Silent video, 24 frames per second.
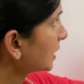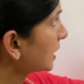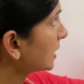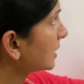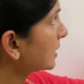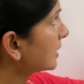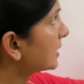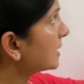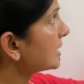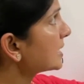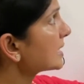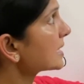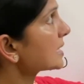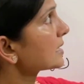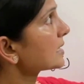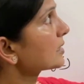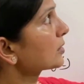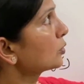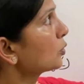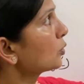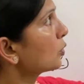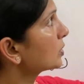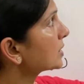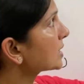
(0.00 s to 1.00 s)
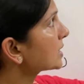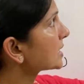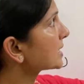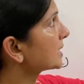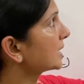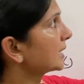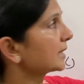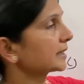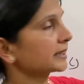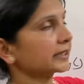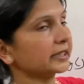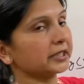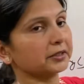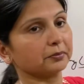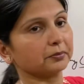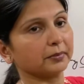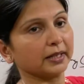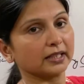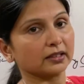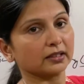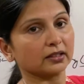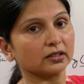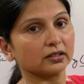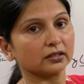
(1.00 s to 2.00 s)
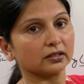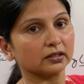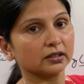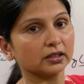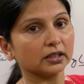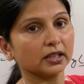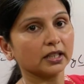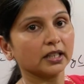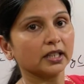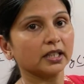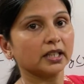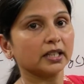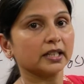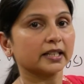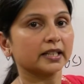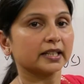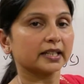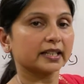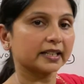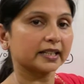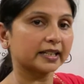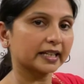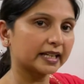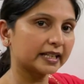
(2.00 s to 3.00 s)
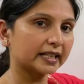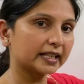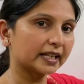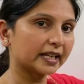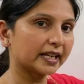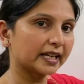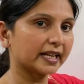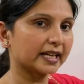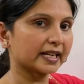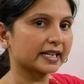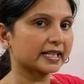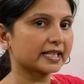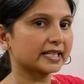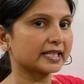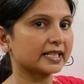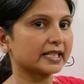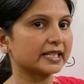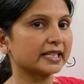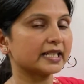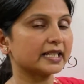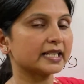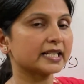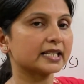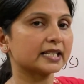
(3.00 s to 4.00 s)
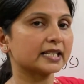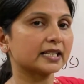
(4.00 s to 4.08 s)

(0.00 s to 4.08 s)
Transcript: this non-static method can access